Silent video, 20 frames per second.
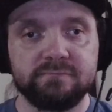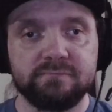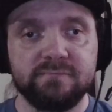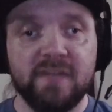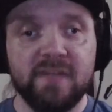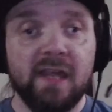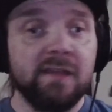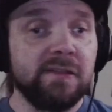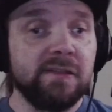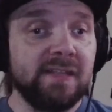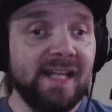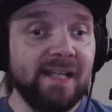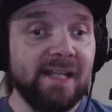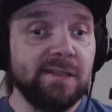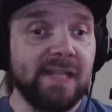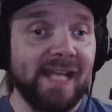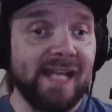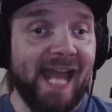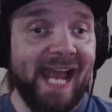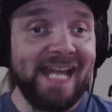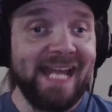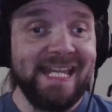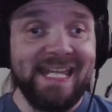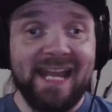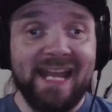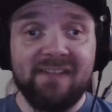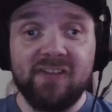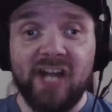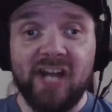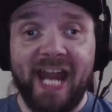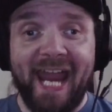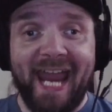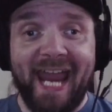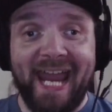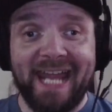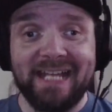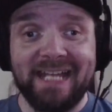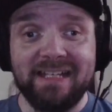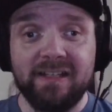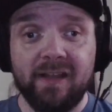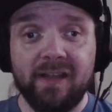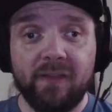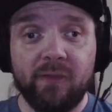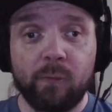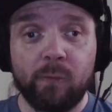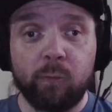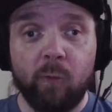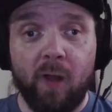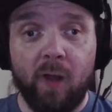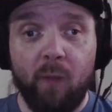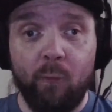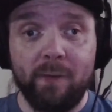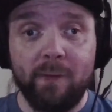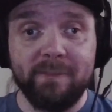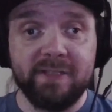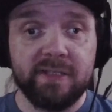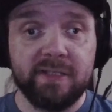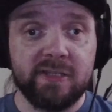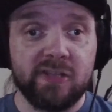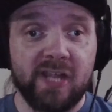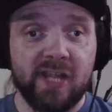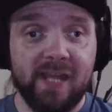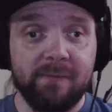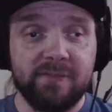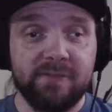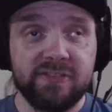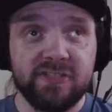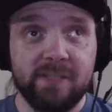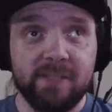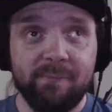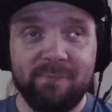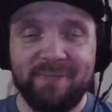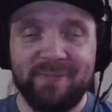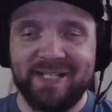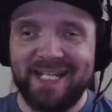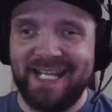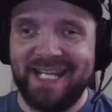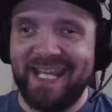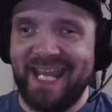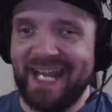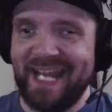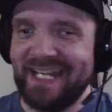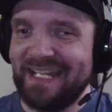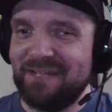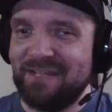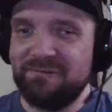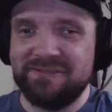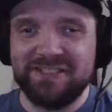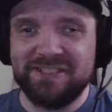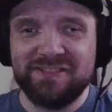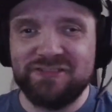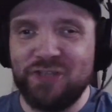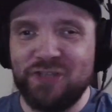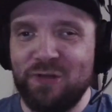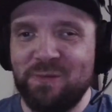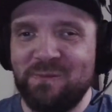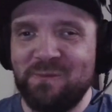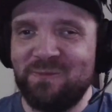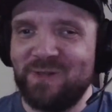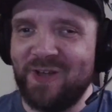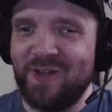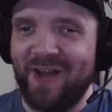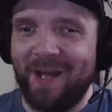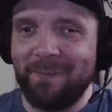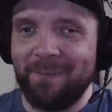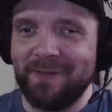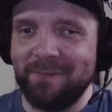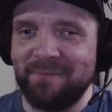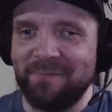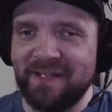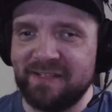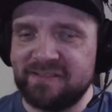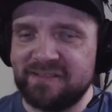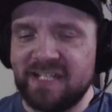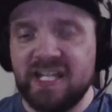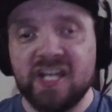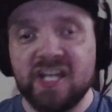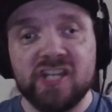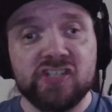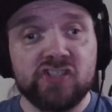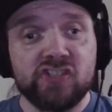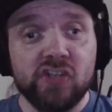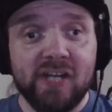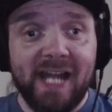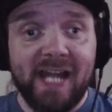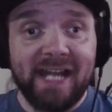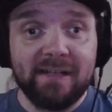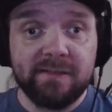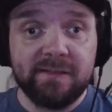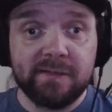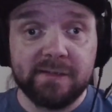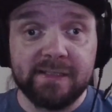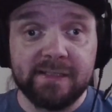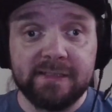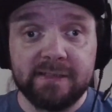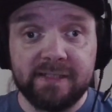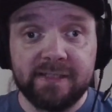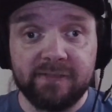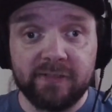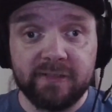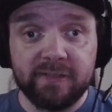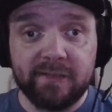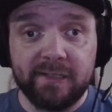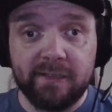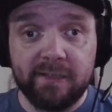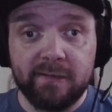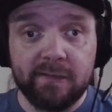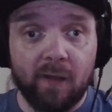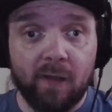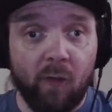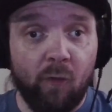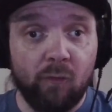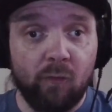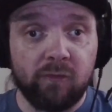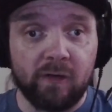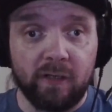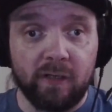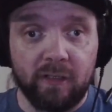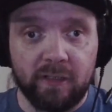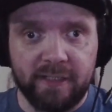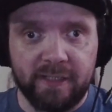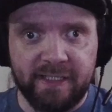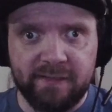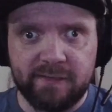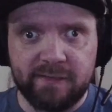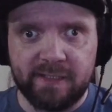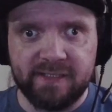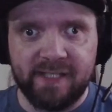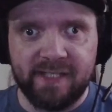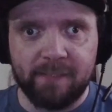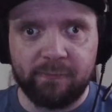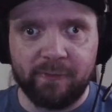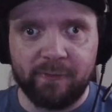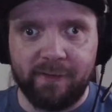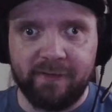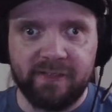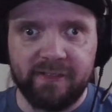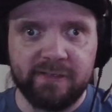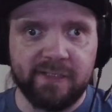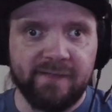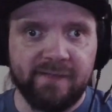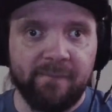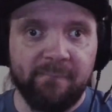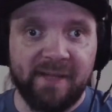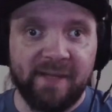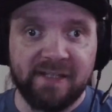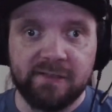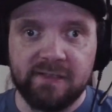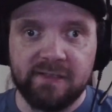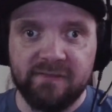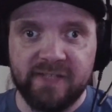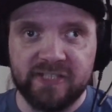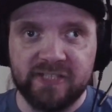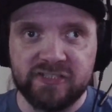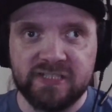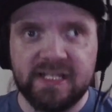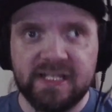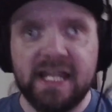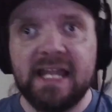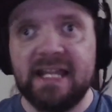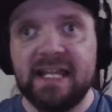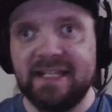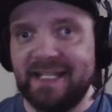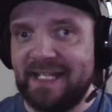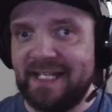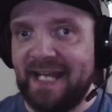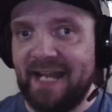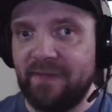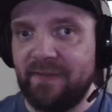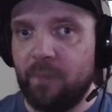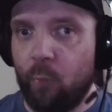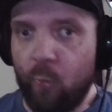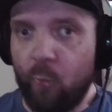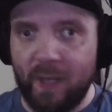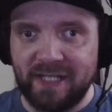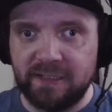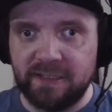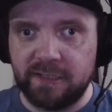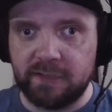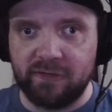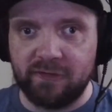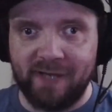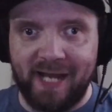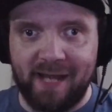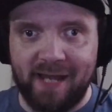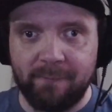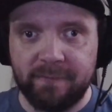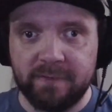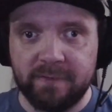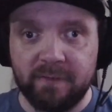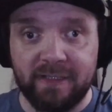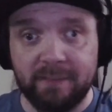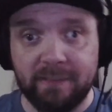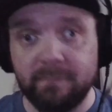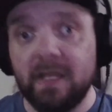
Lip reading: So, like I said, I never hated the Raw Women's Championship, but again, it was just too copy and paste. Sure, it had its little differences over its contemporaries in the men's division. Like it had the white strap. Well,